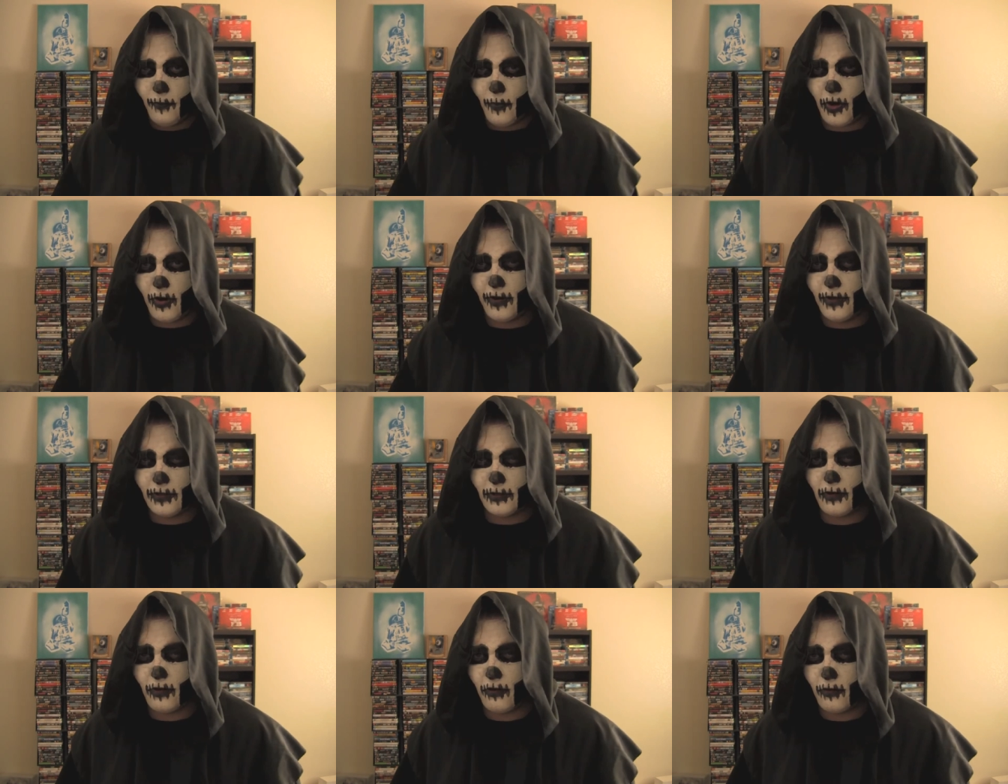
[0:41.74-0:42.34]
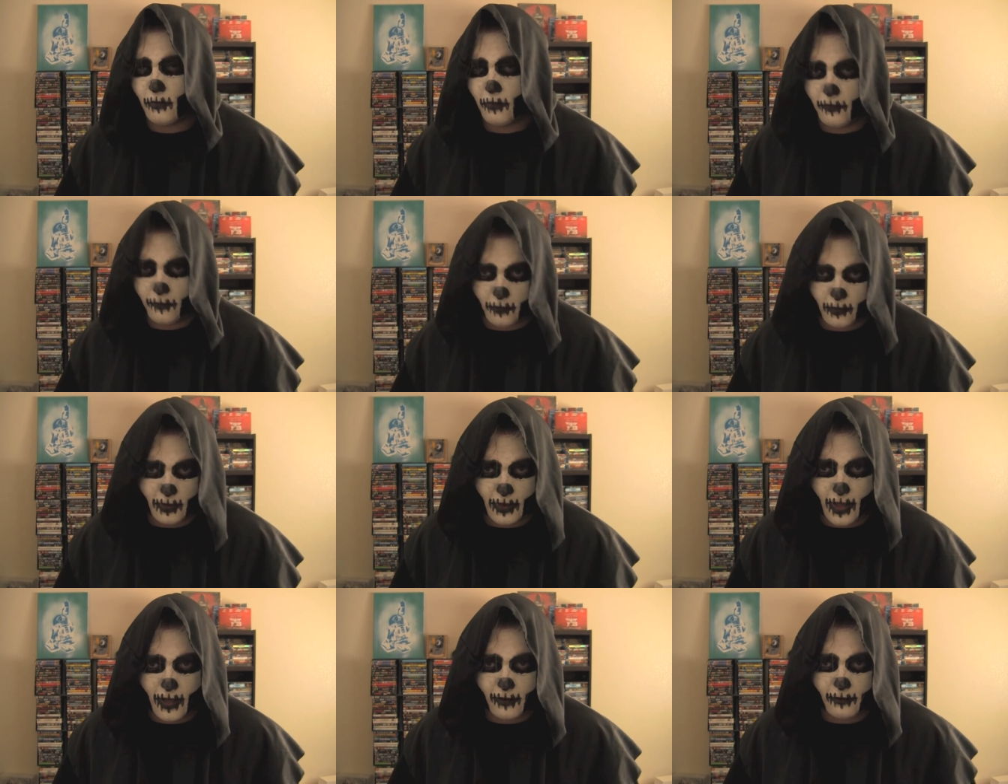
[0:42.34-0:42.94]
Burning is notable for
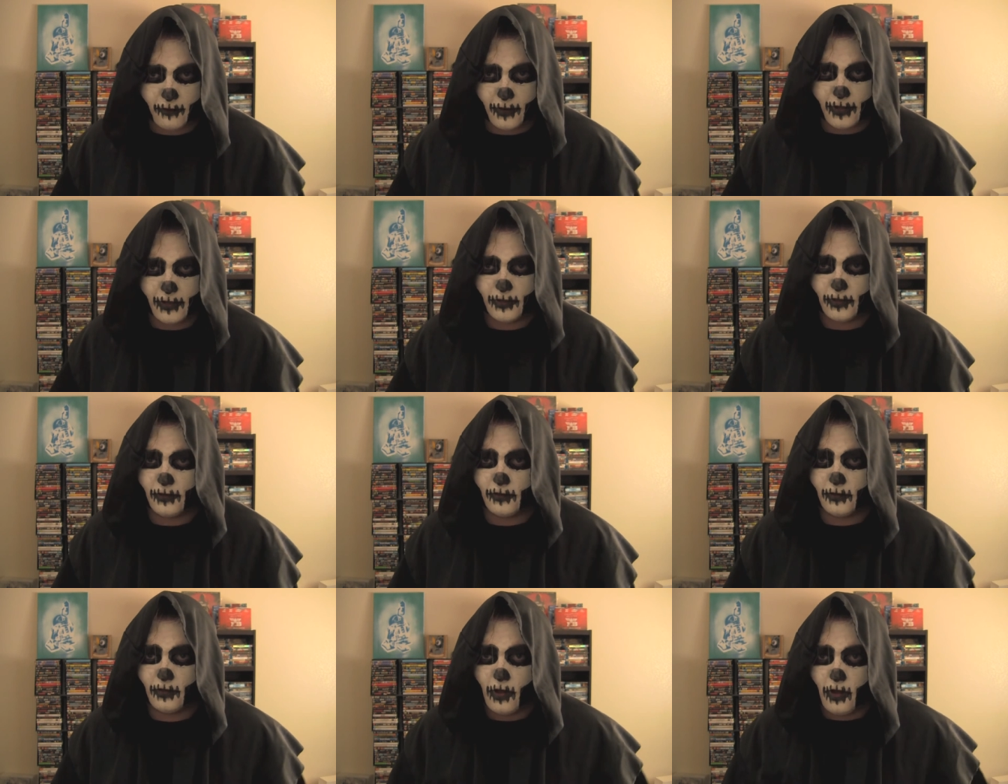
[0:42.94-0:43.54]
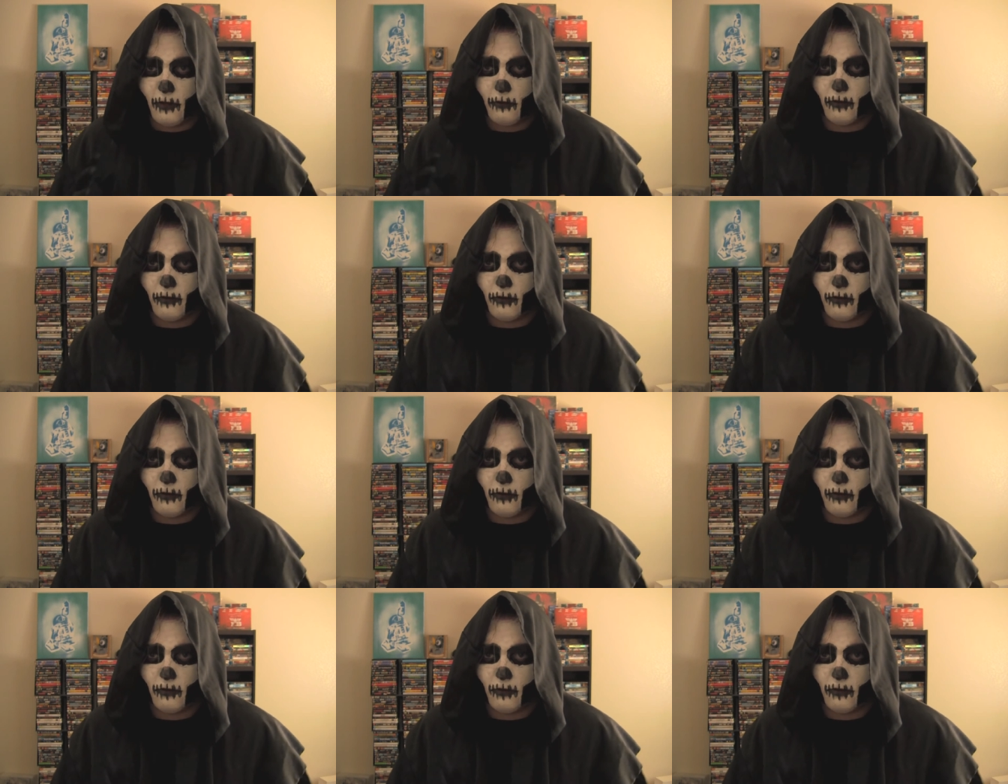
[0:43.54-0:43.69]
a lot of reasons,